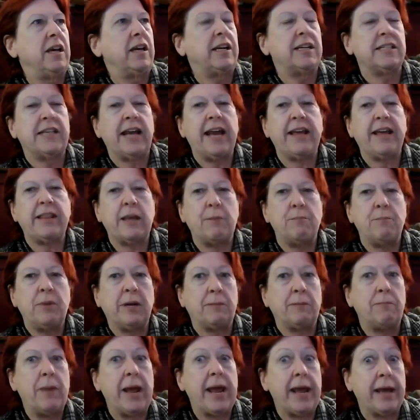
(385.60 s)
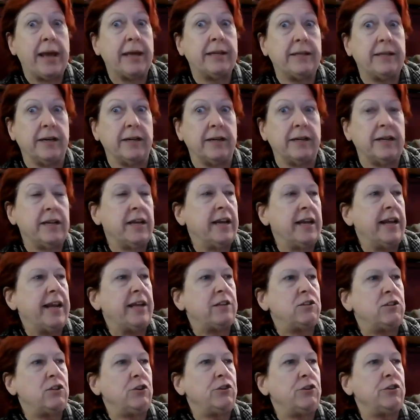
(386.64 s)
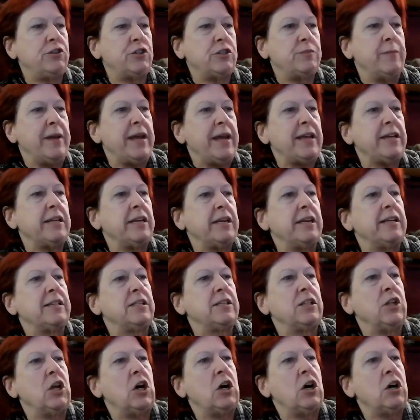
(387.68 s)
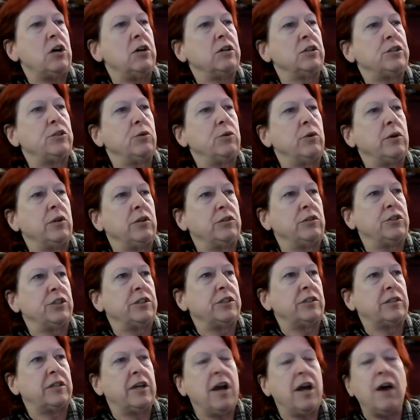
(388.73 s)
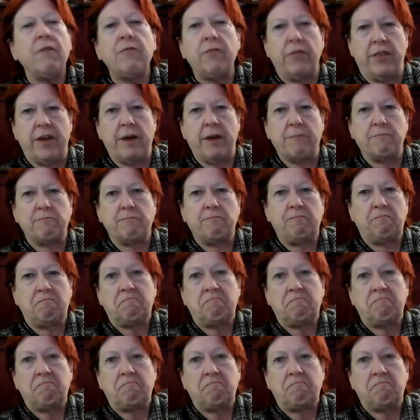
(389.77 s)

because I had that big panda. And so you just make it as long so it'll just cover them,